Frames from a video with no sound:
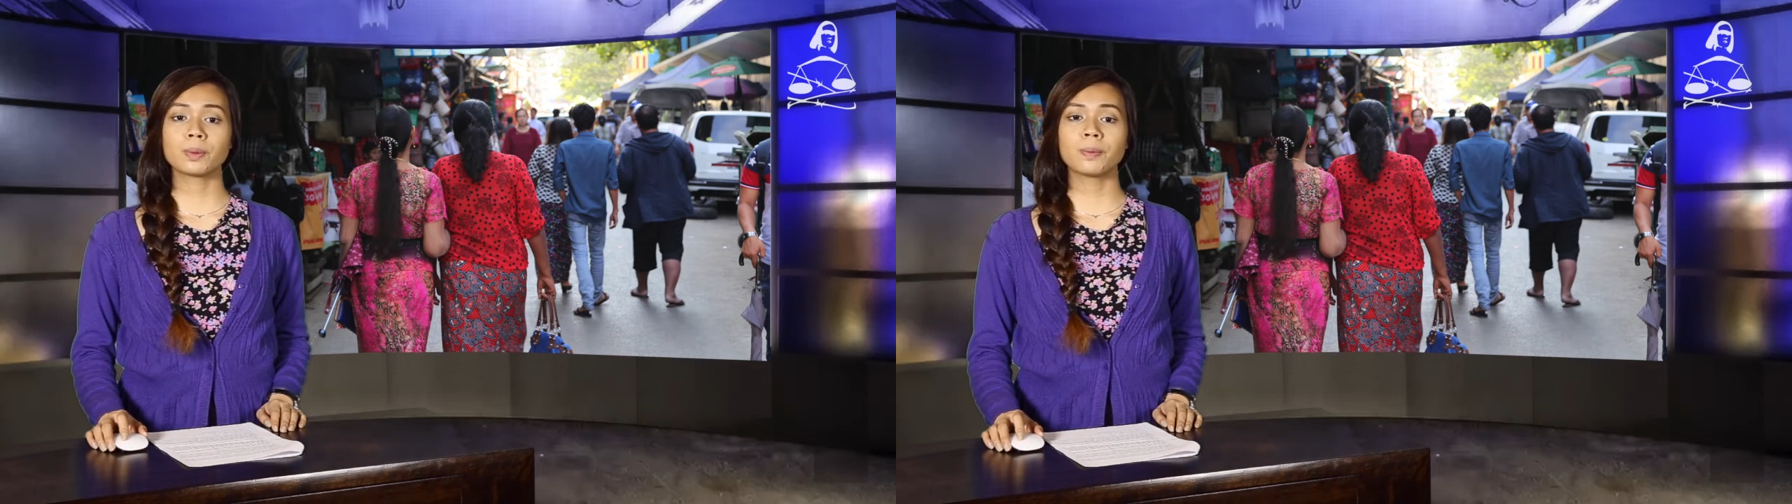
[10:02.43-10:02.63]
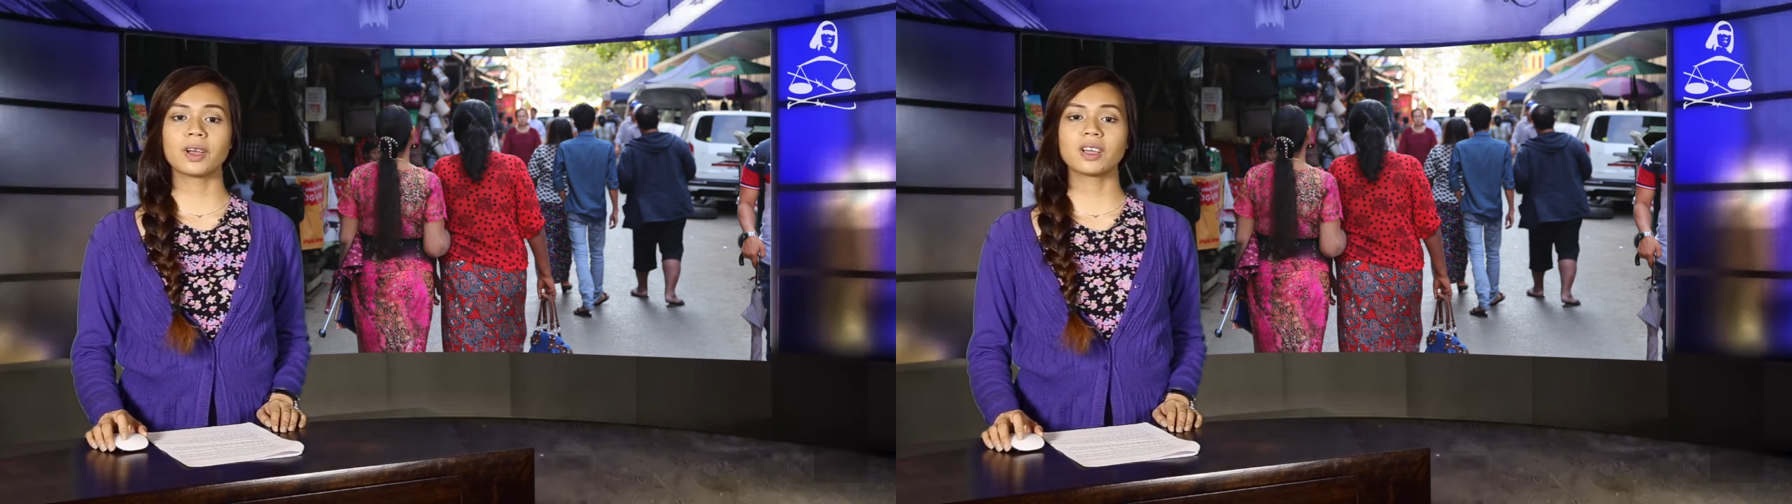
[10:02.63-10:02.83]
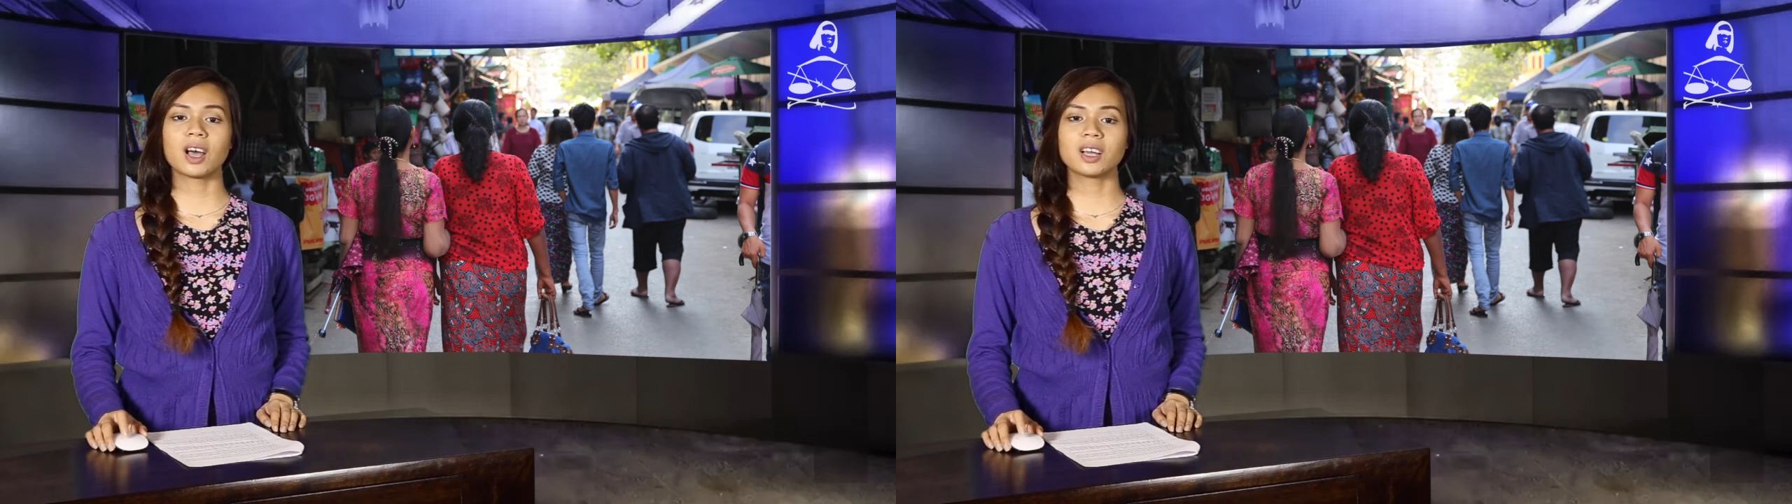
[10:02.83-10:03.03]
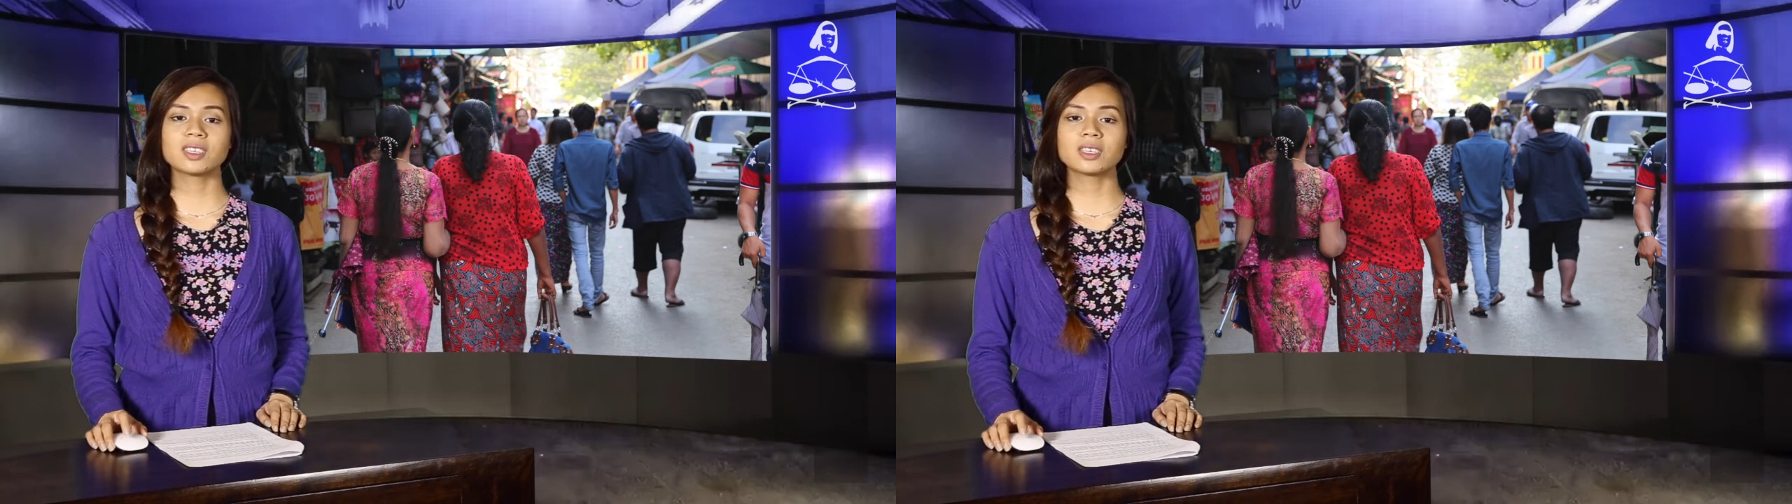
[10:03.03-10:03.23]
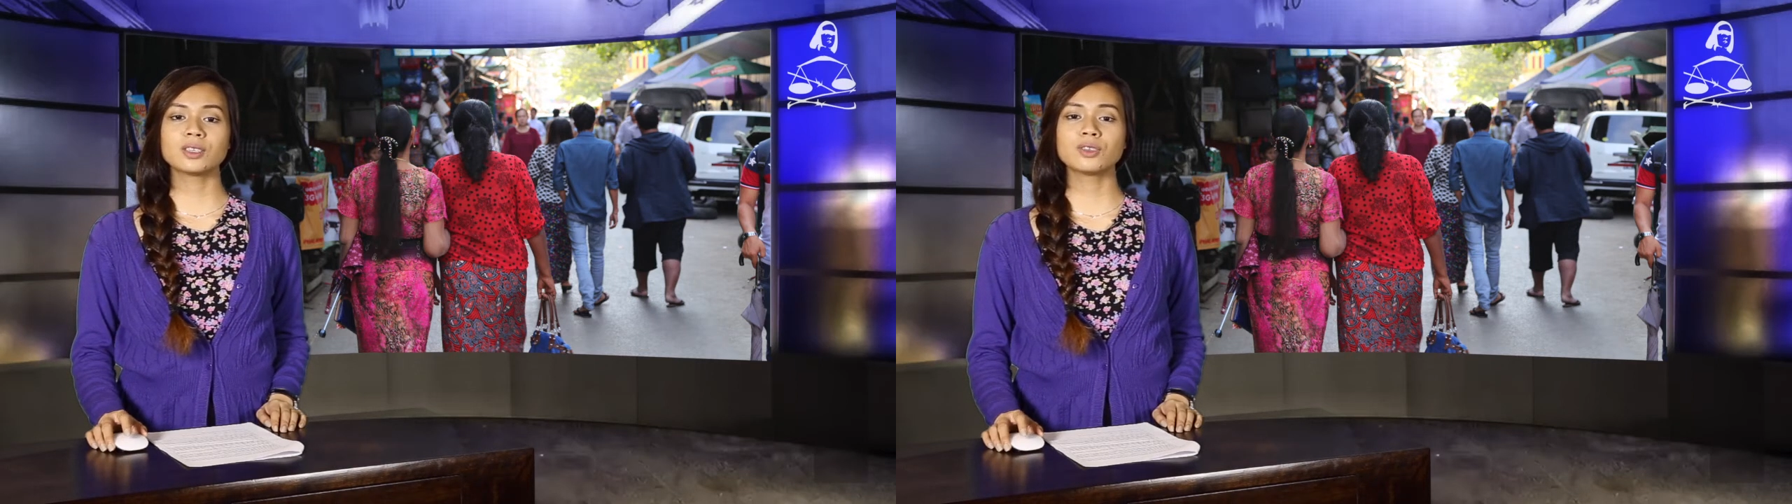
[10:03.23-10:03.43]
comparing
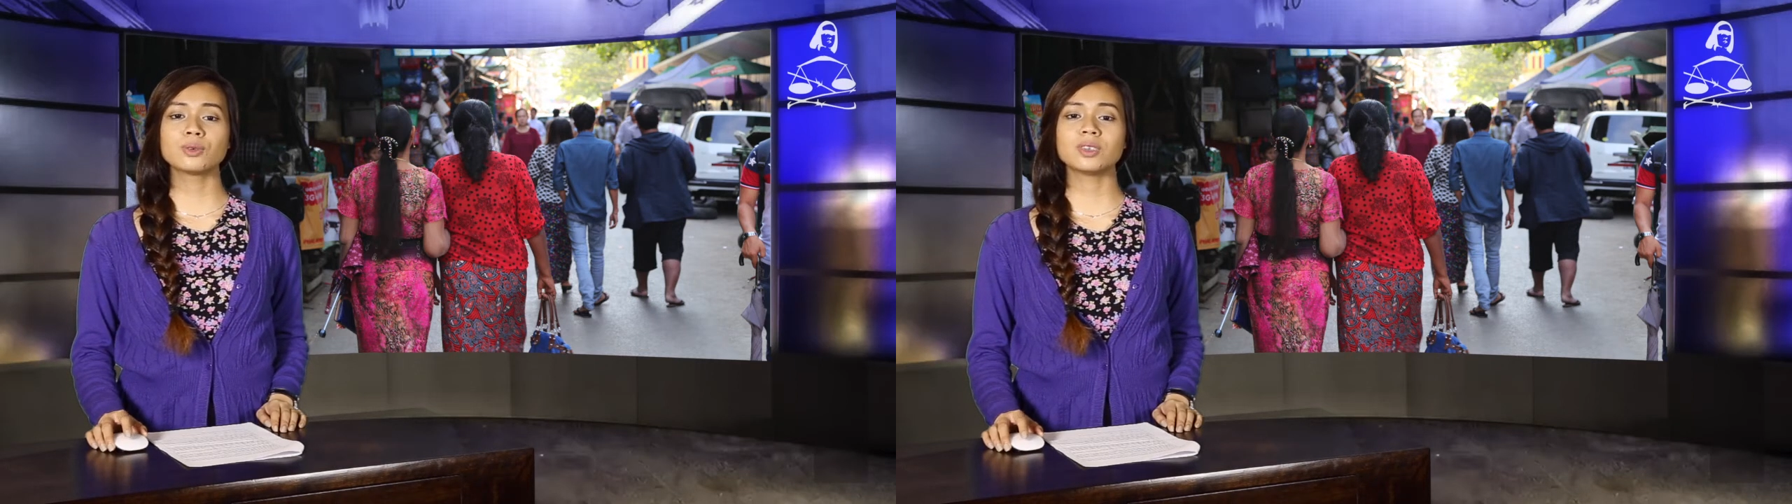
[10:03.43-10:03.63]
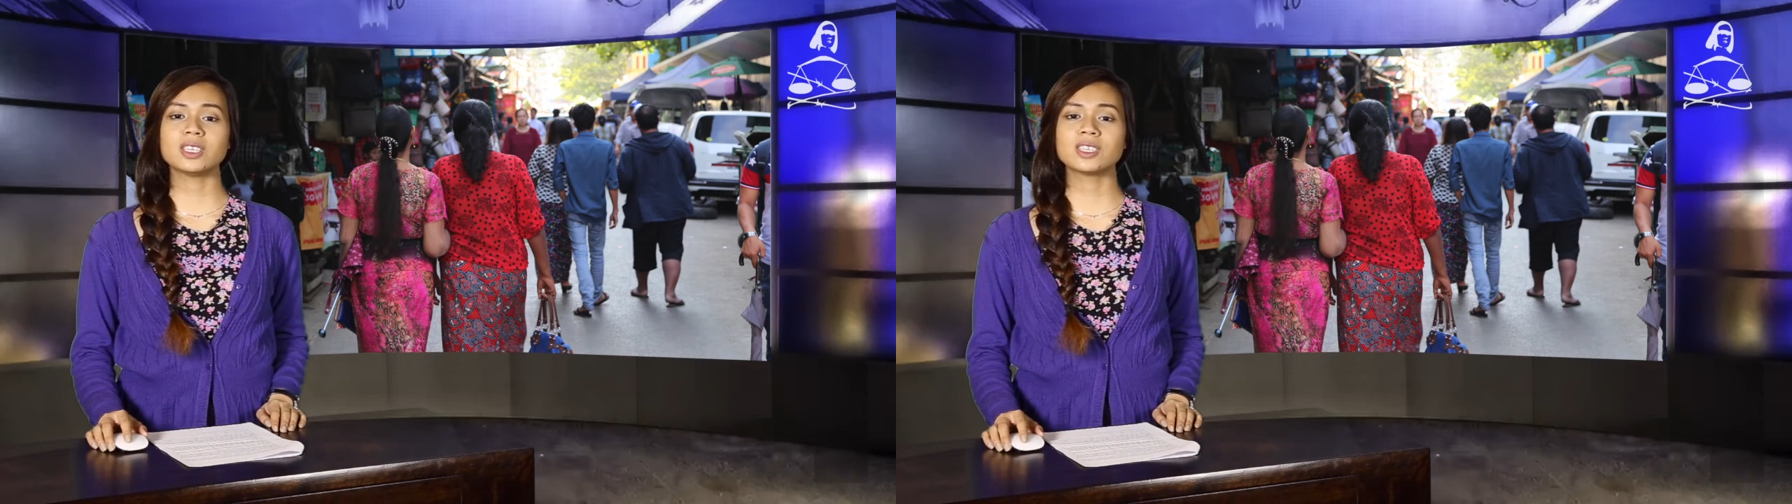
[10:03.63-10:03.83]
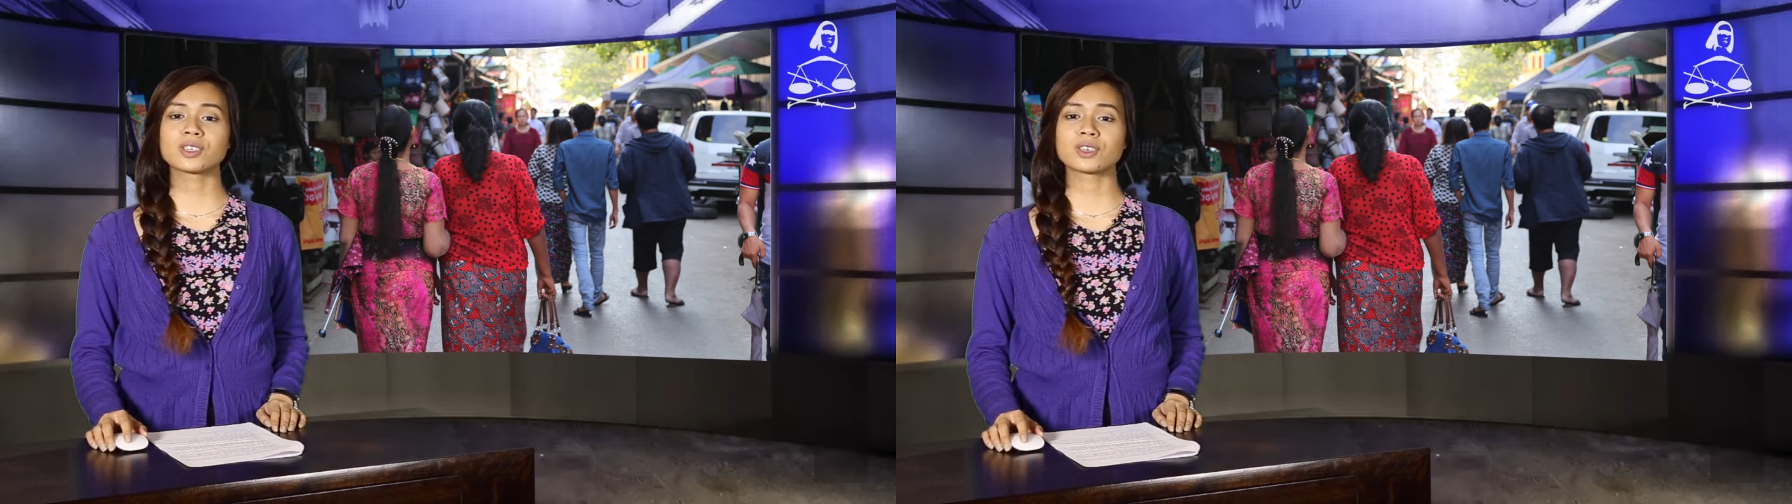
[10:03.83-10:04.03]
Aung San Suu Kyi's